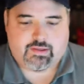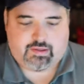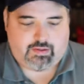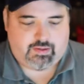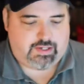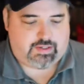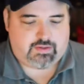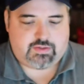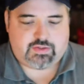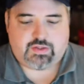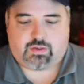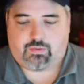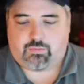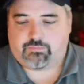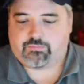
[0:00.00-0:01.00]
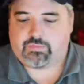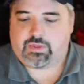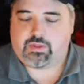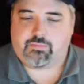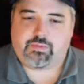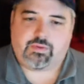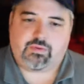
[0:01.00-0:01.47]
All right, so
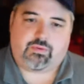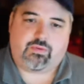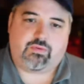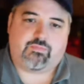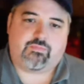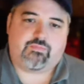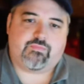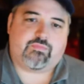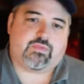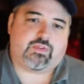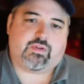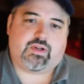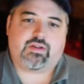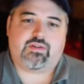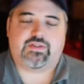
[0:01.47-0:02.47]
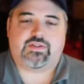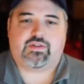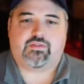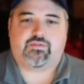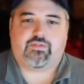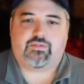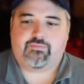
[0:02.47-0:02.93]
Unibroue Grand
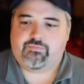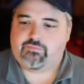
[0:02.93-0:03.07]
Reserve